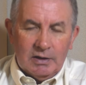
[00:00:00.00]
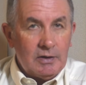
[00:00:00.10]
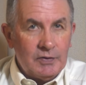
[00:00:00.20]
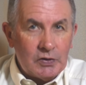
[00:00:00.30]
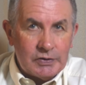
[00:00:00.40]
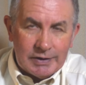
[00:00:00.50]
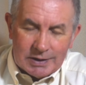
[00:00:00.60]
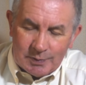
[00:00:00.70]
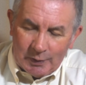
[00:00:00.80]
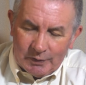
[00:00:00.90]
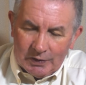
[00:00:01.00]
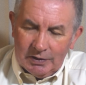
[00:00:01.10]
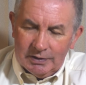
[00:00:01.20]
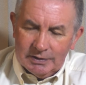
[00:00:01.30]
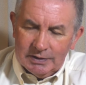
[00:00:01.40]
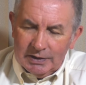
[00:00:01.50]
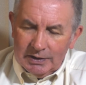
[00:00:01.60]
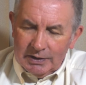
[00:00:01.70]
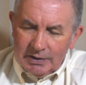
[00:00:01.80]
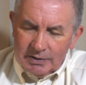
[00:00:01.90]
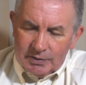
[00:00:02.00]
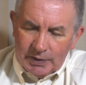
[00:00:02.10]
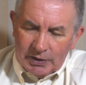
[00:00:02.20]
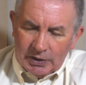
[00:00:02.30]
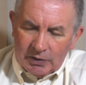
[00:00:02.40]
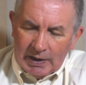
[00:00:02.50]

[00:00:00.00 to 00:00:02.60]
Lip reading: I've not done this before, so we're going to go